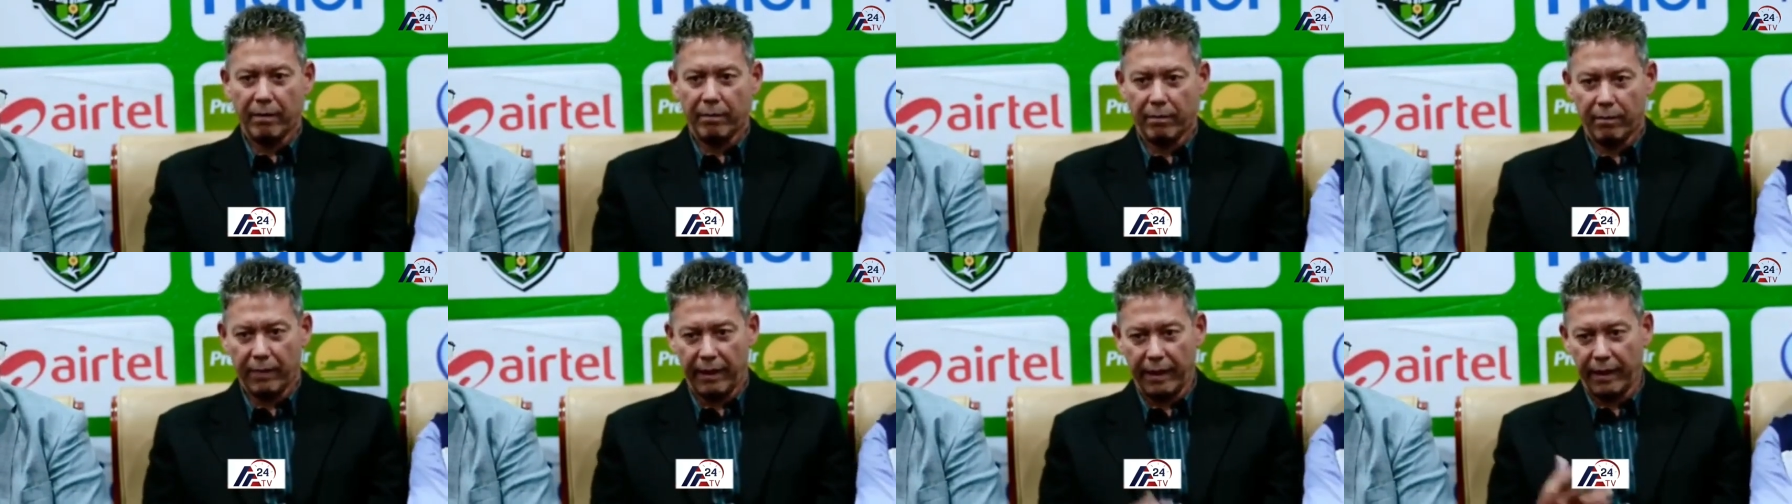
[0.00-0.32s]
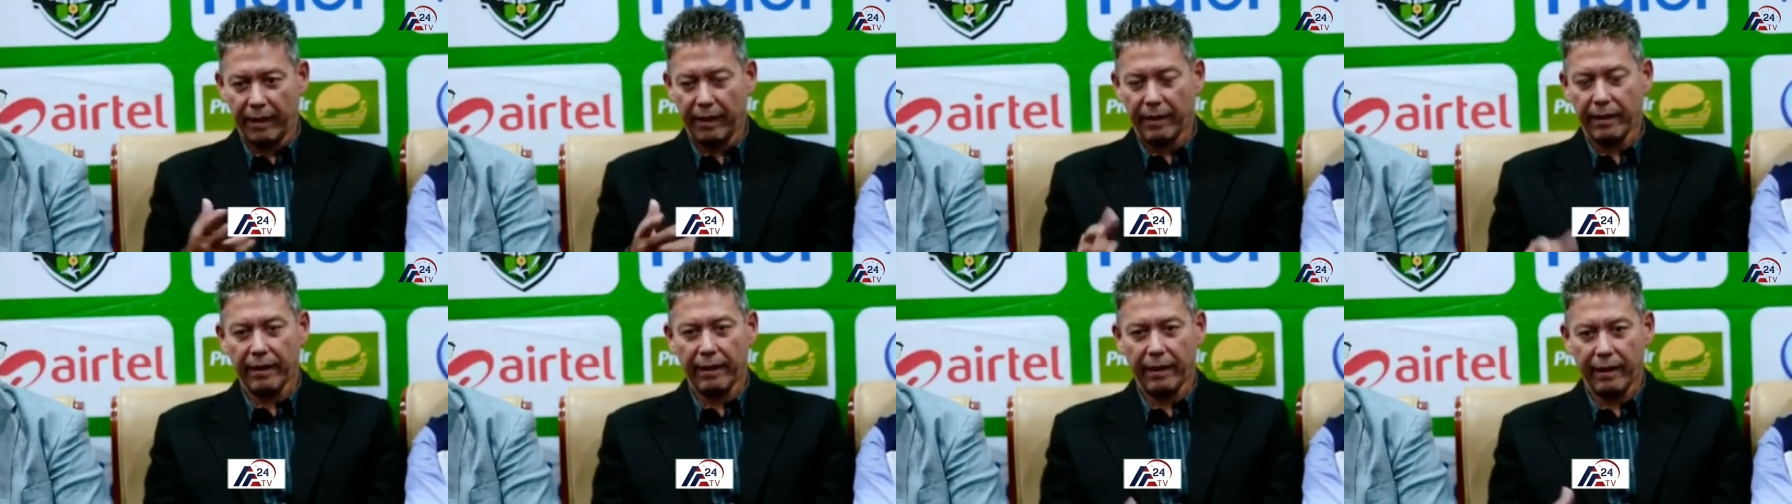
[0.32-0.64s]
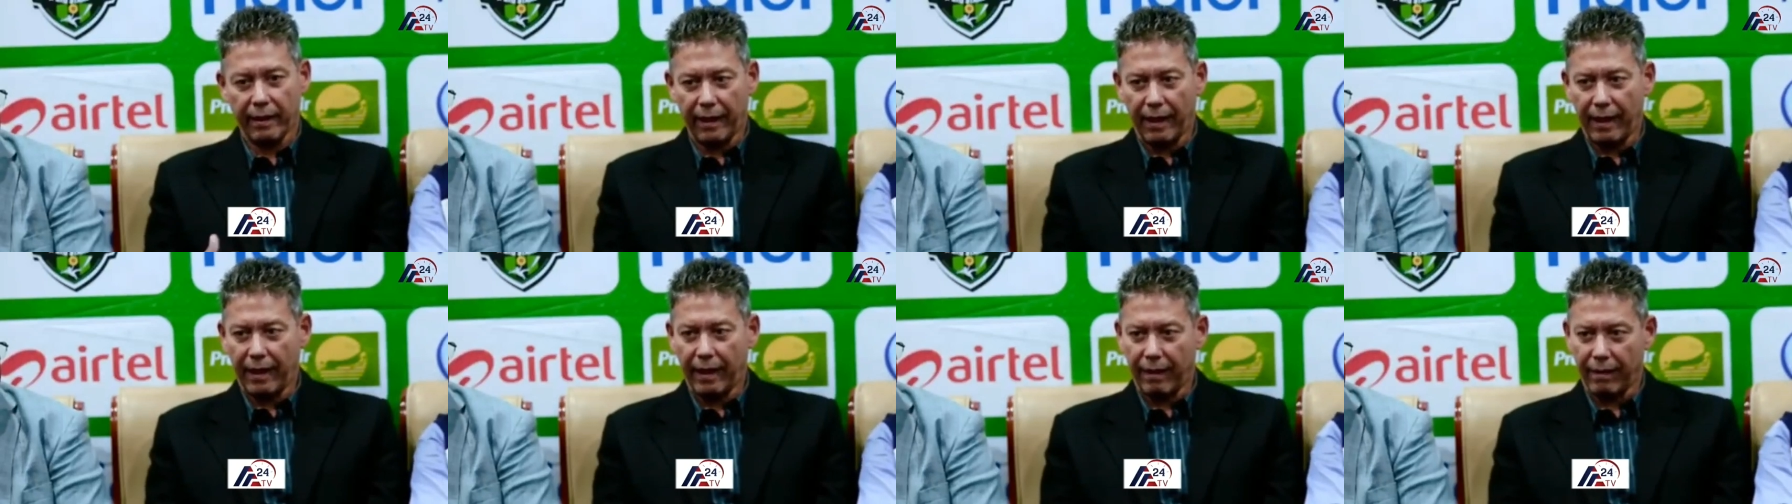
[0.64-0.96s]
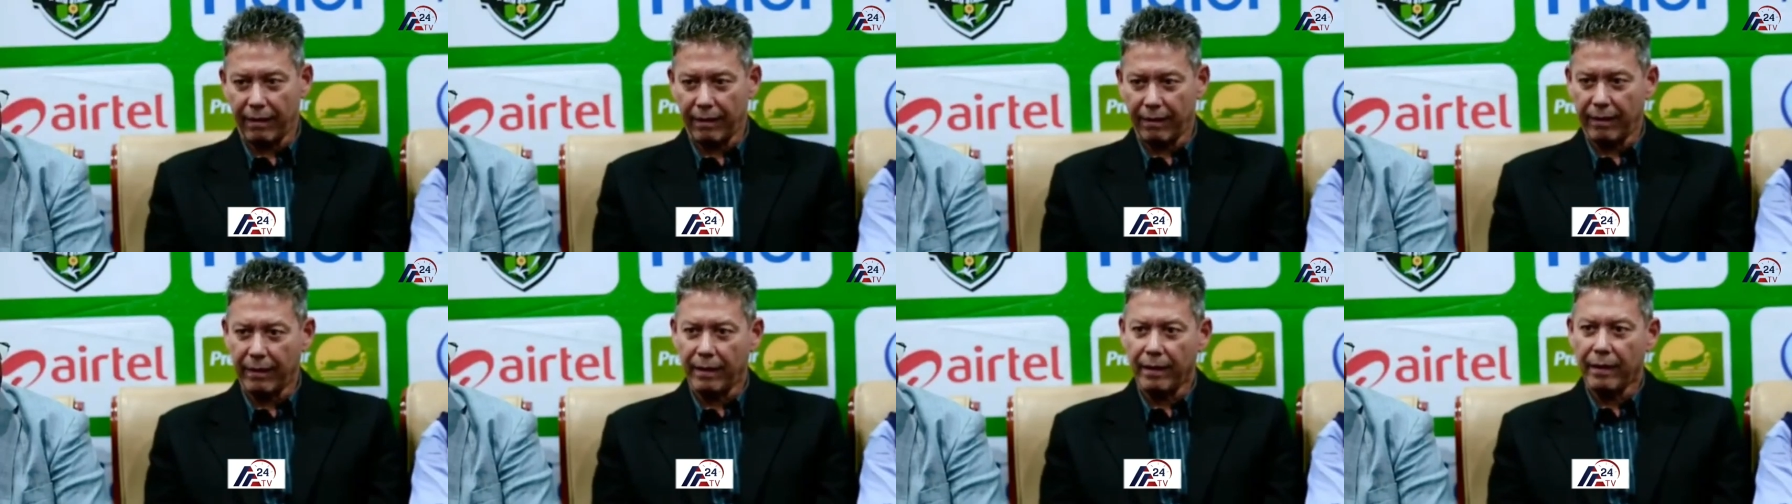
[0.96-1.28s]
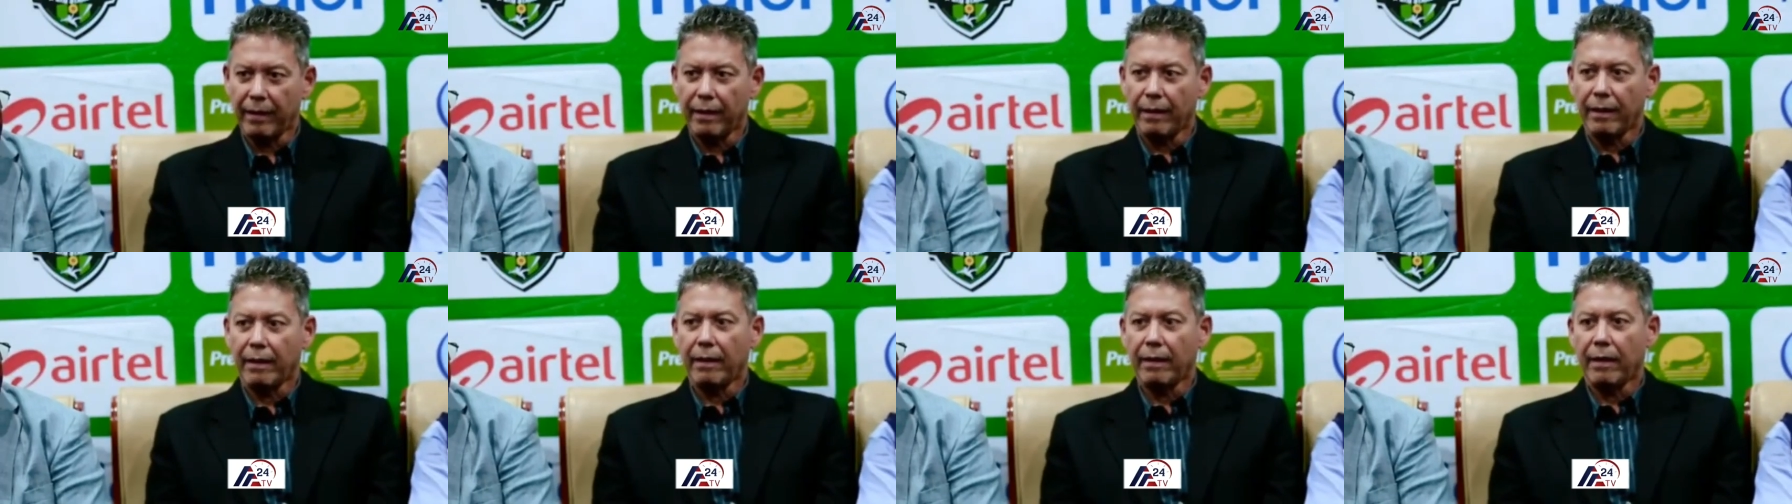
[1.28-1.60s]
Marir, Hilal,
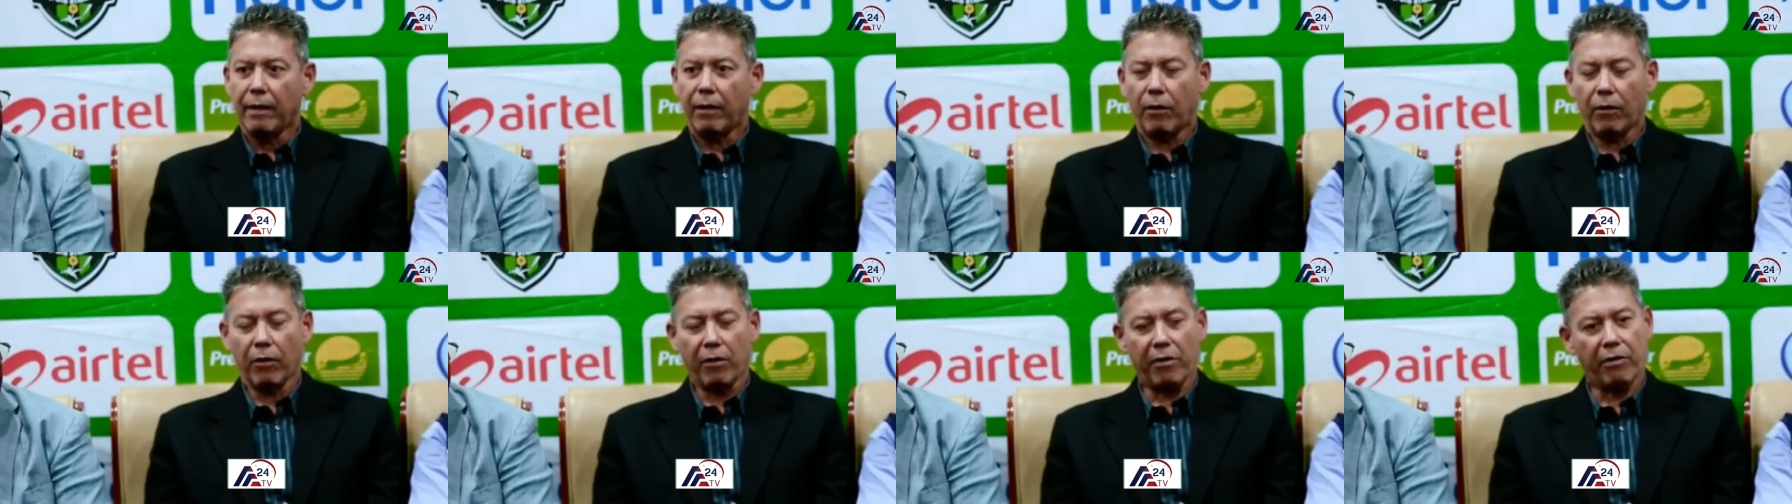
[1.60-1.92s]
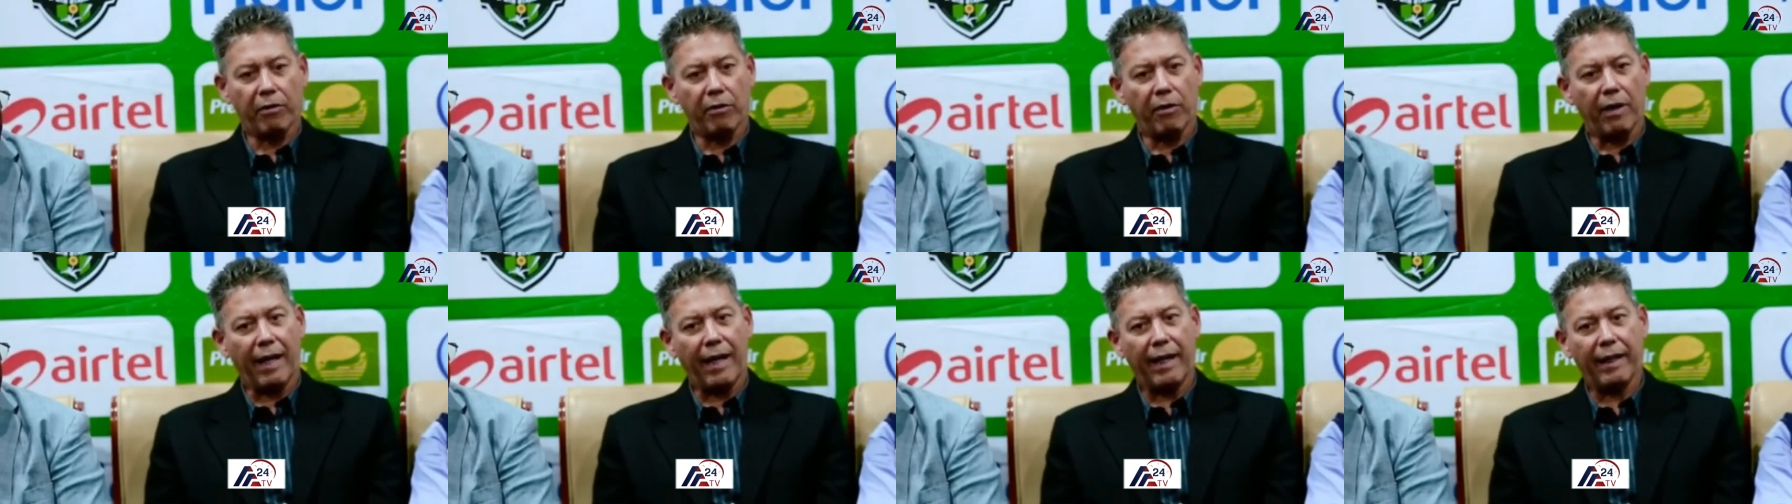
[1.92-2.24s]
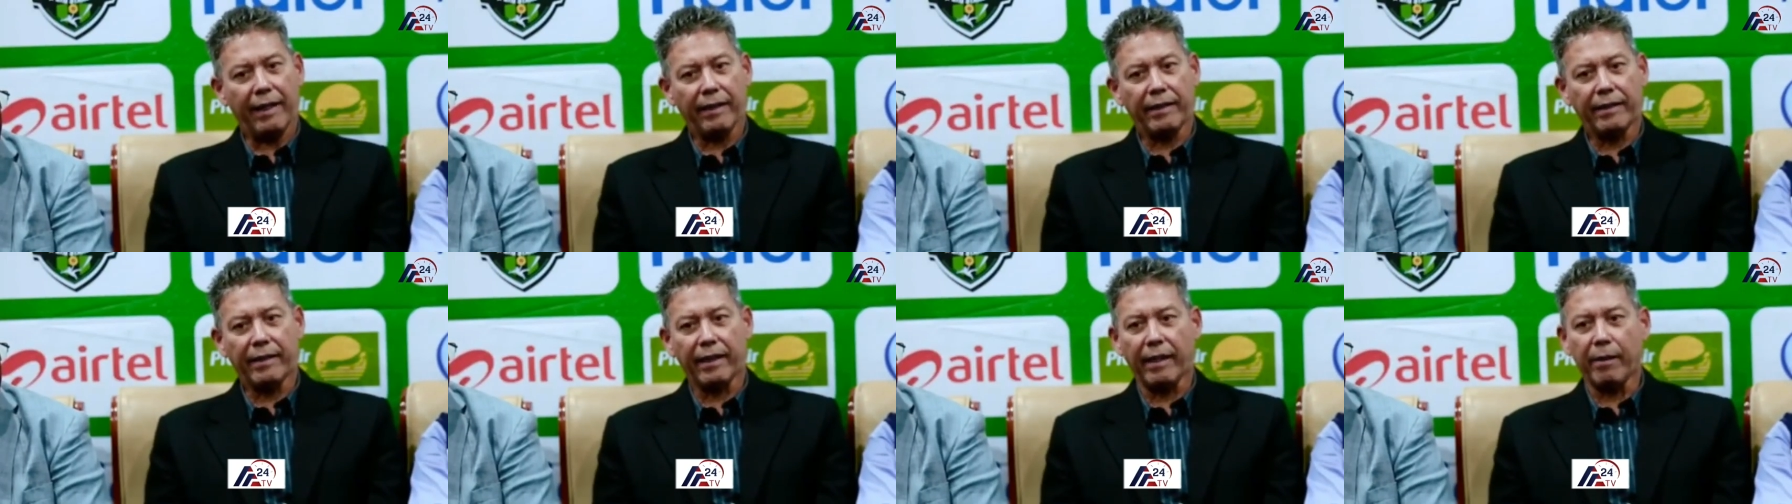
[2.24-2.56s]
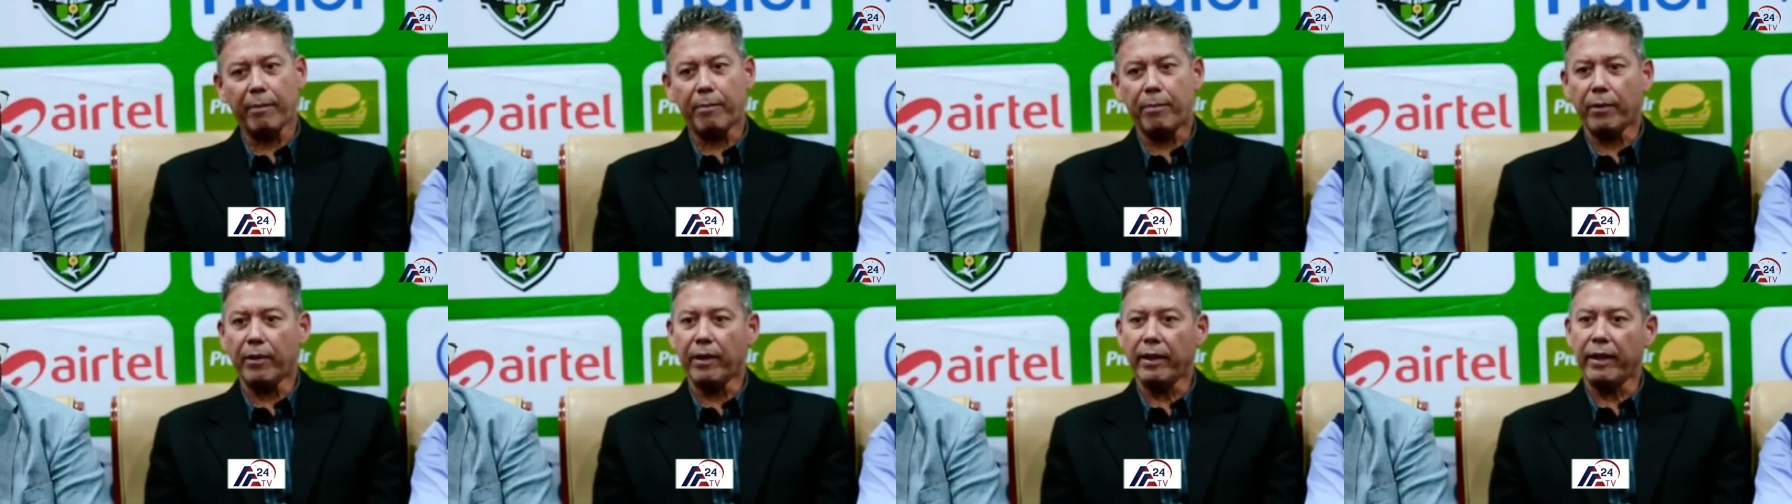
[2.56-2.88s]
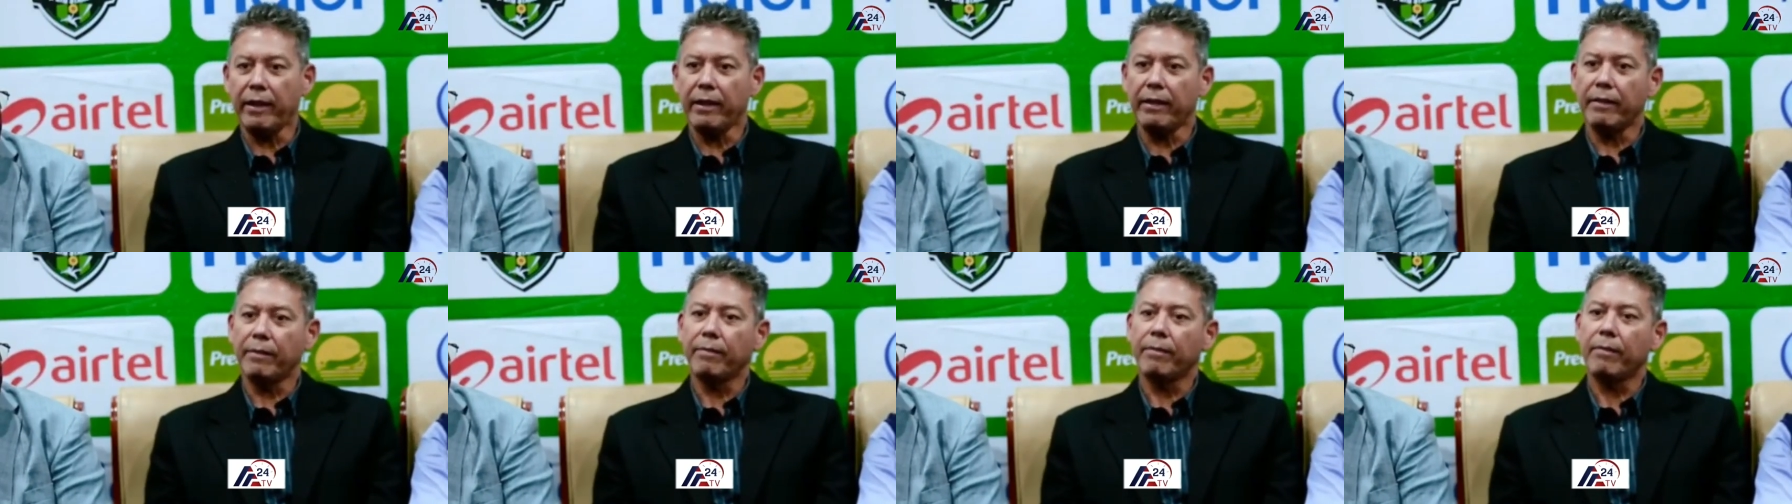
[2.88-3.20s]
also Ahli Tripoli,